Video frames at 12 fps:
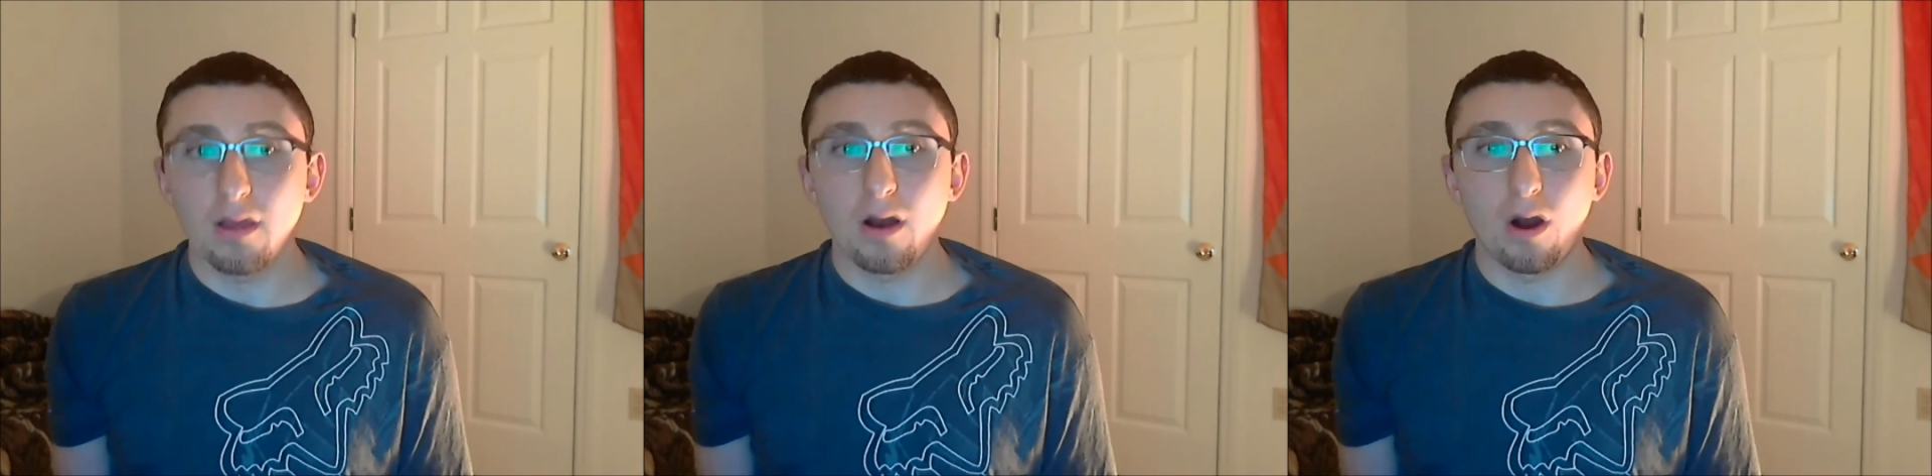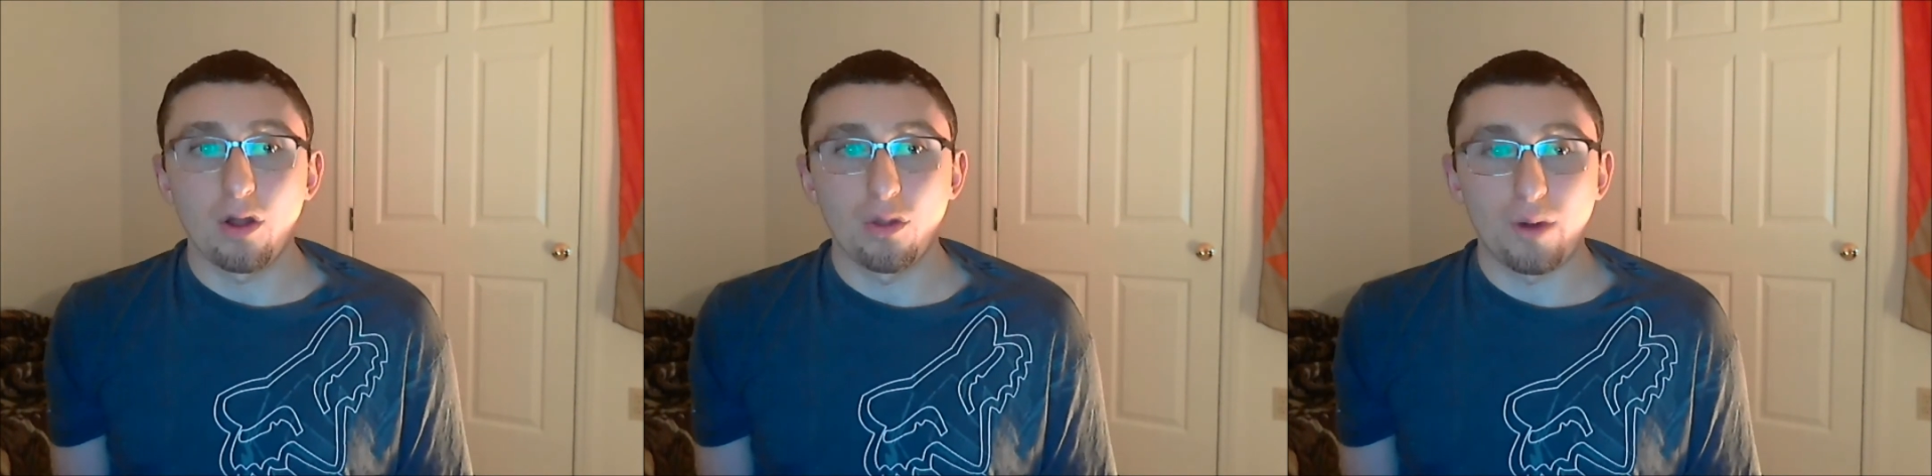
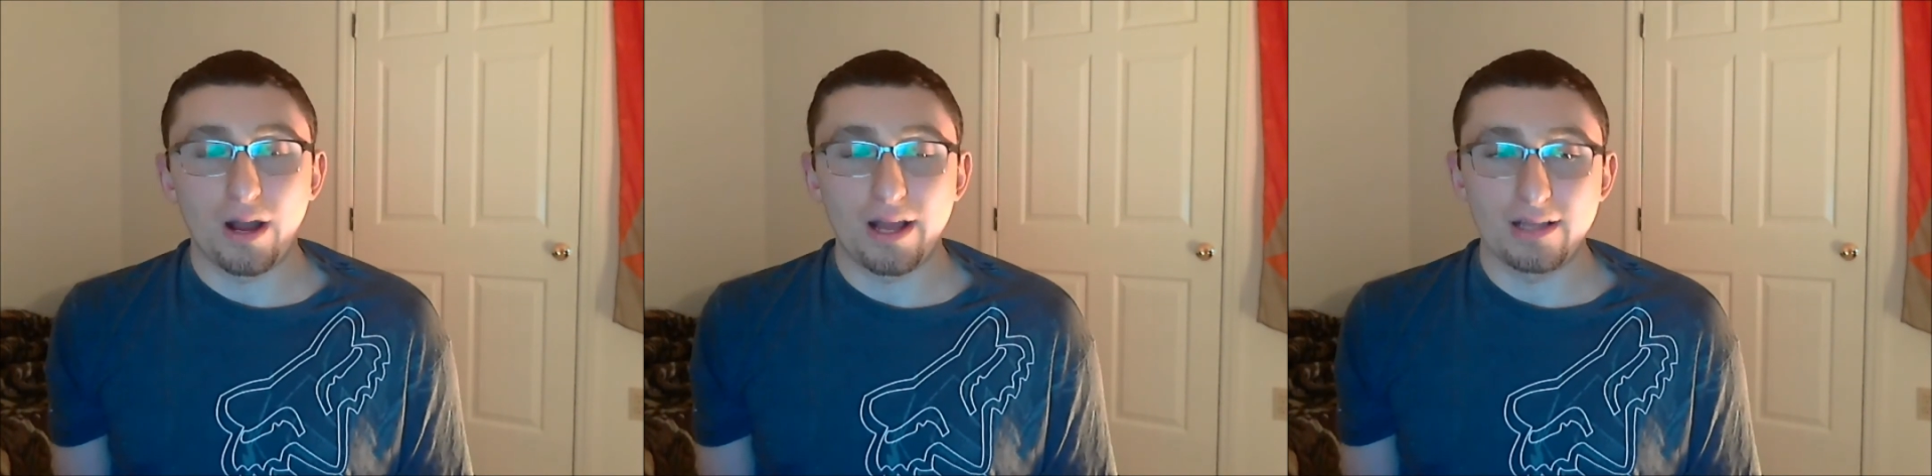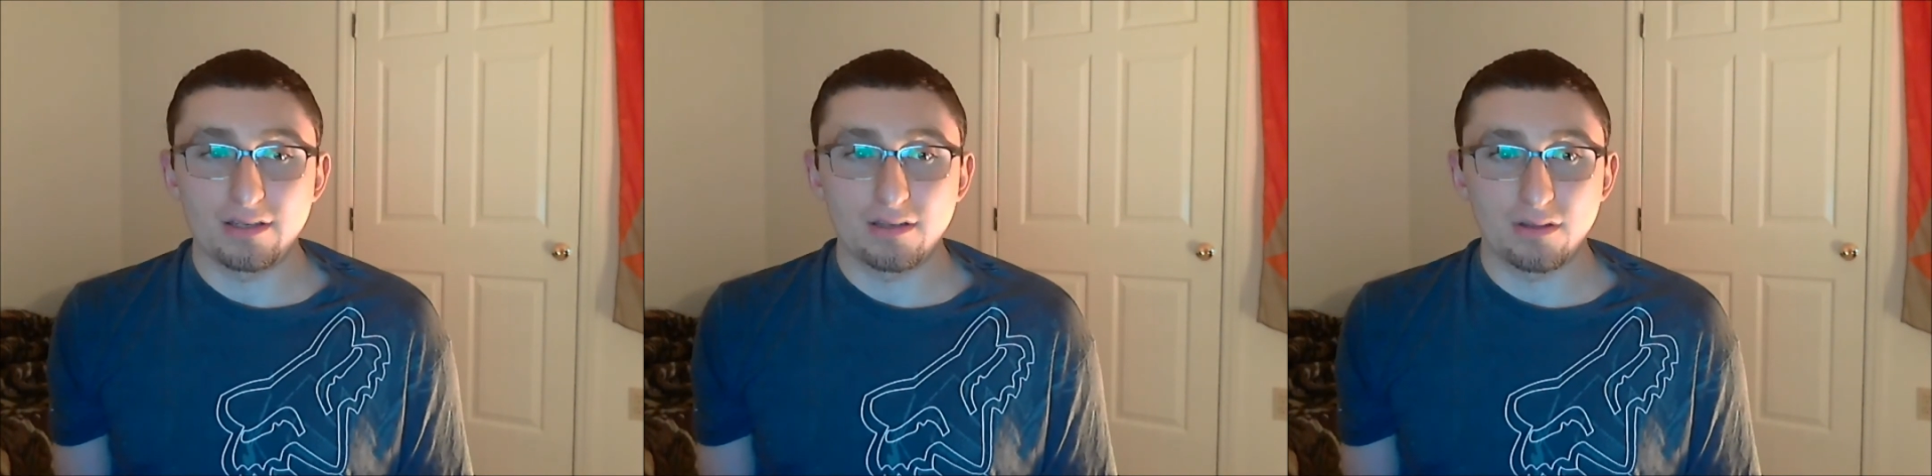
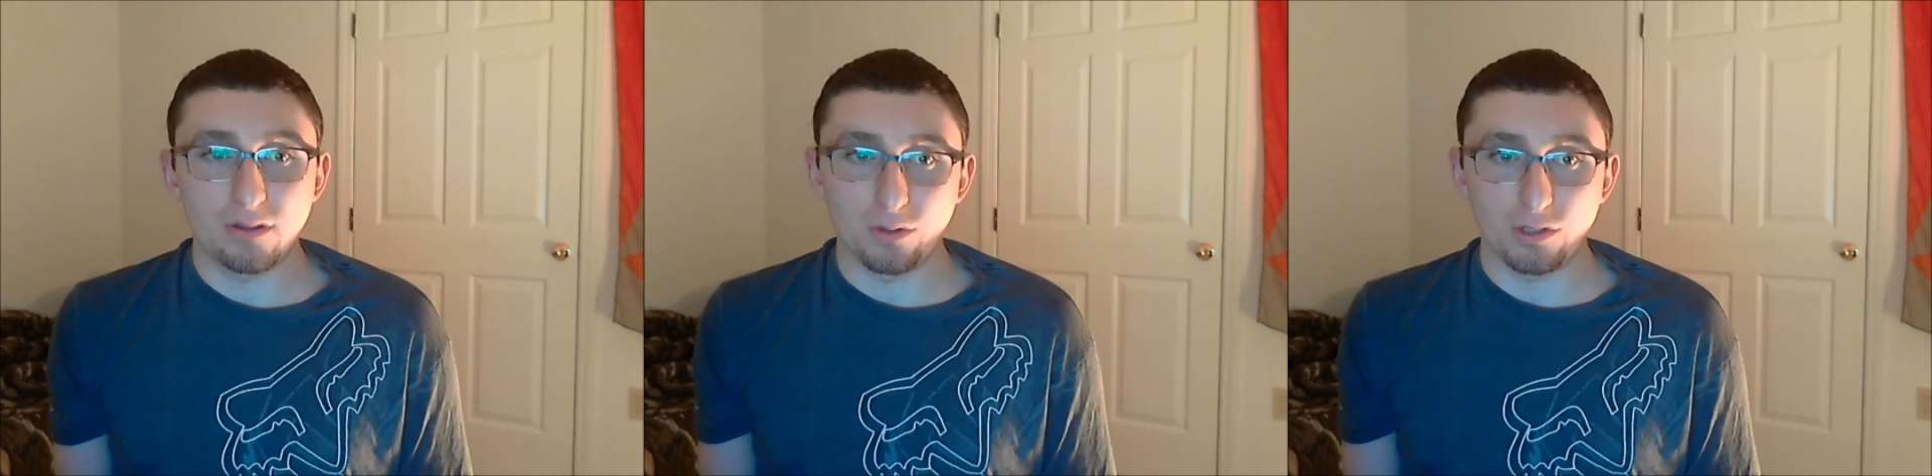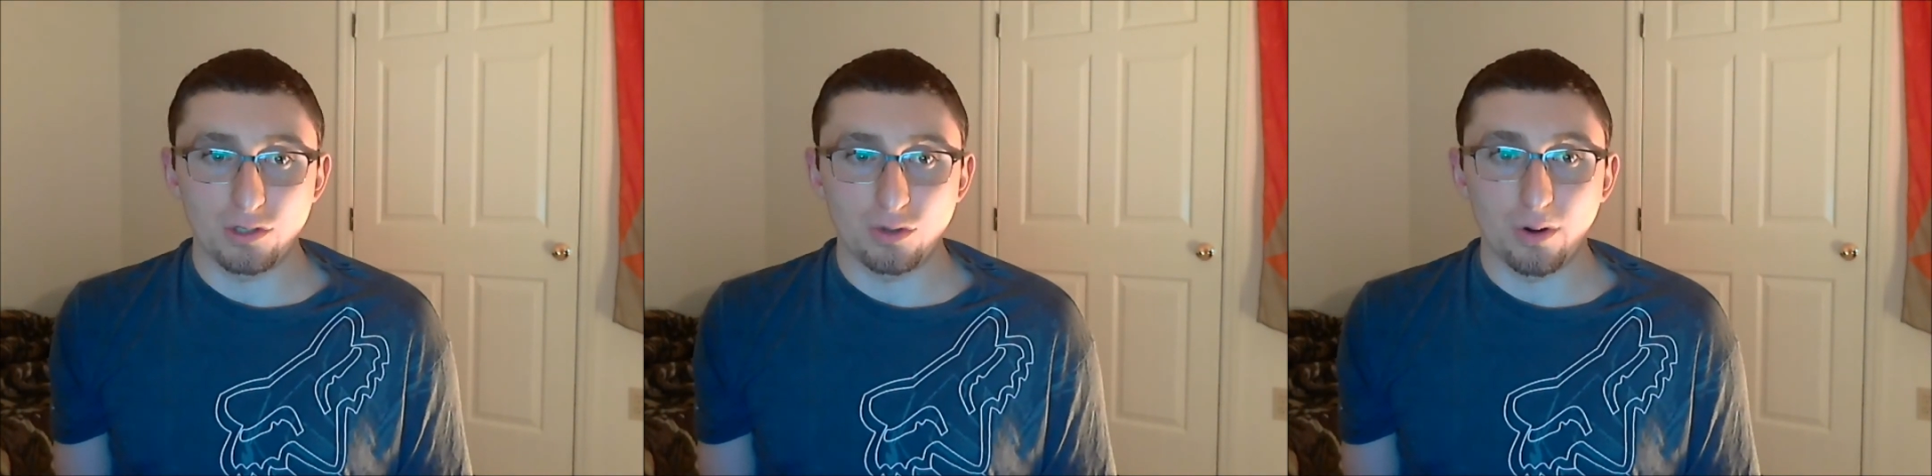Otherwise,
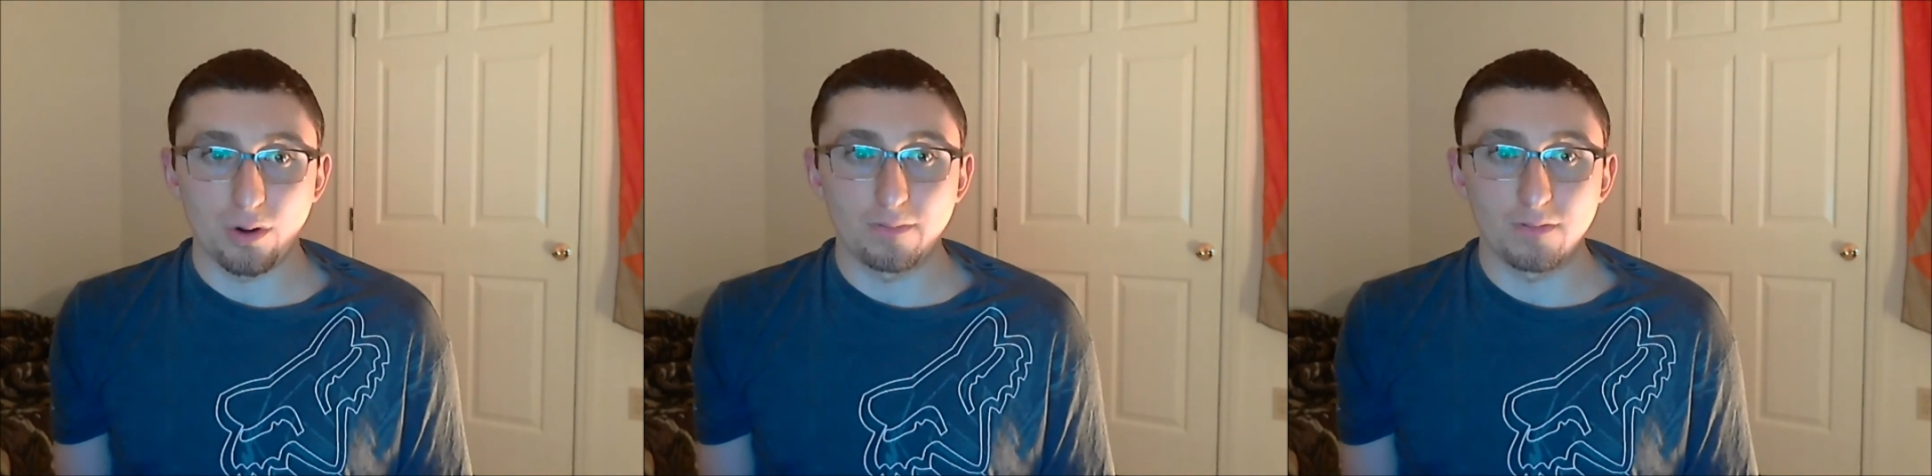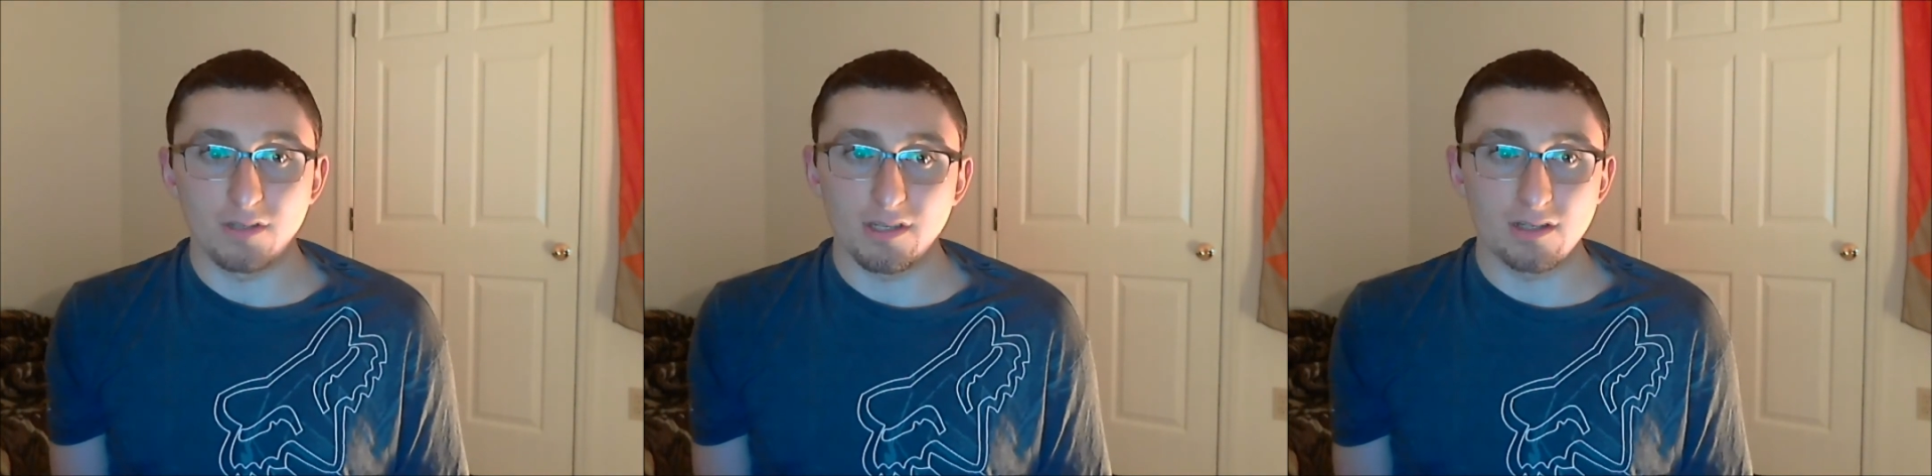those storm
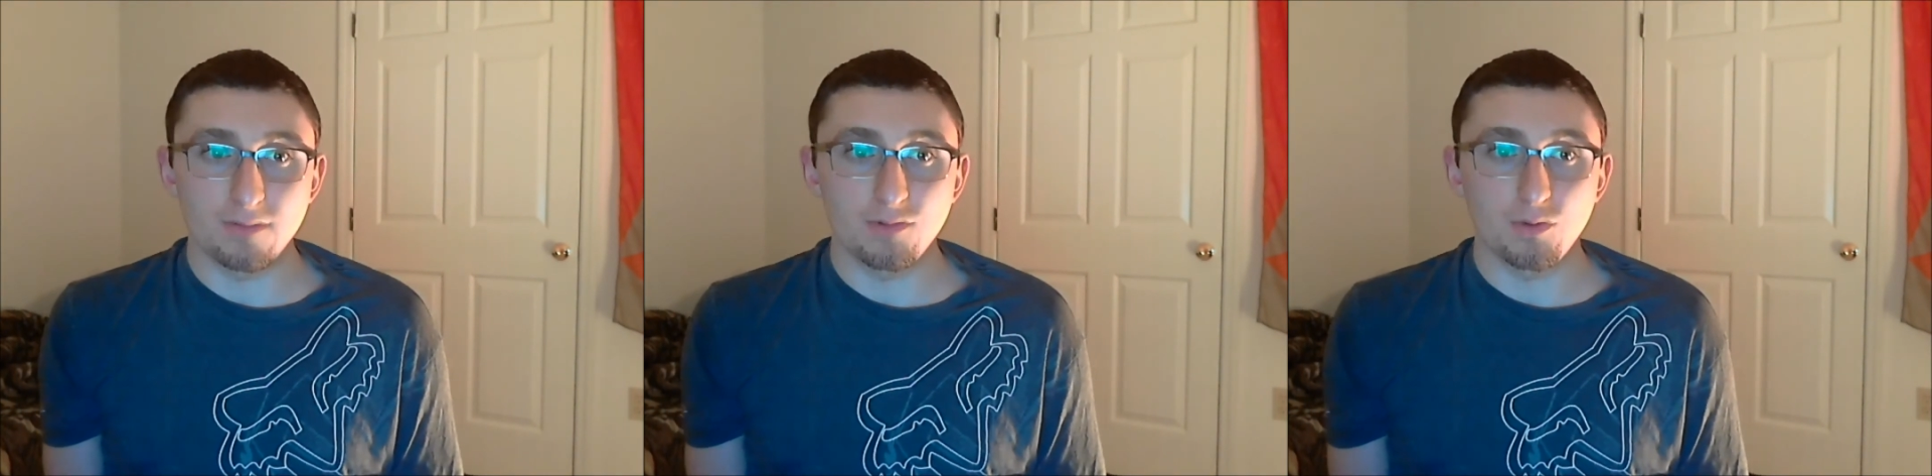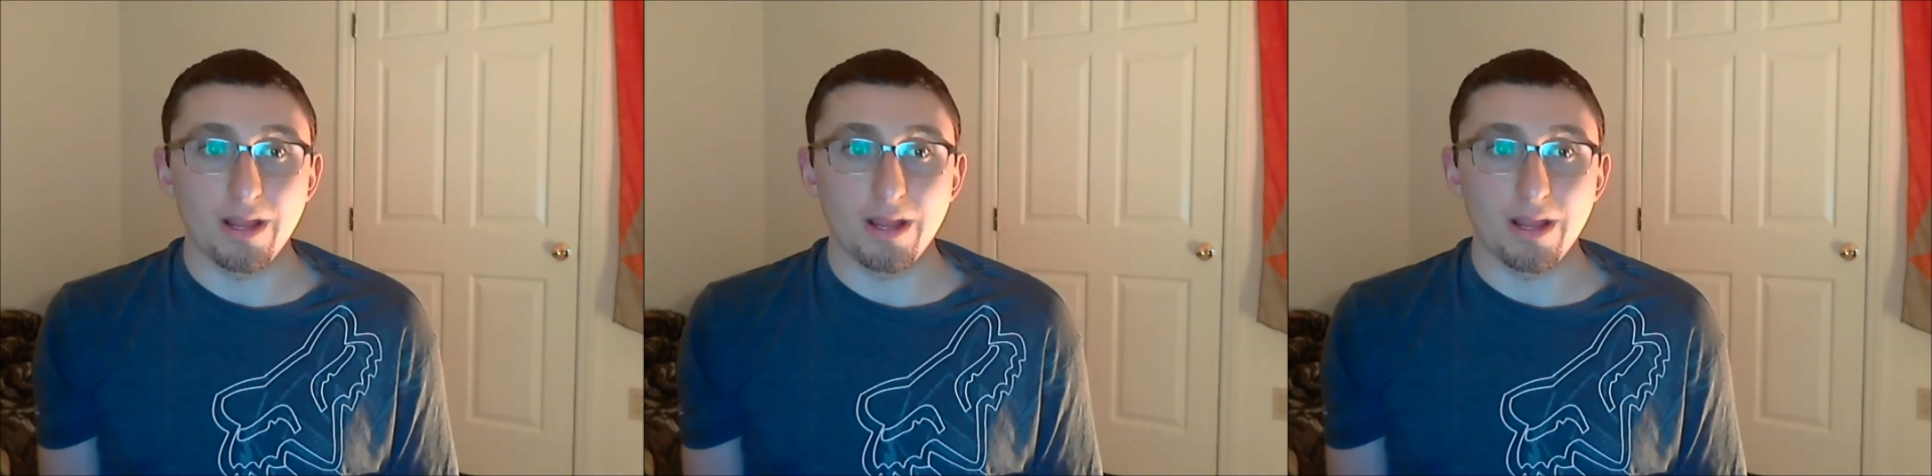systems will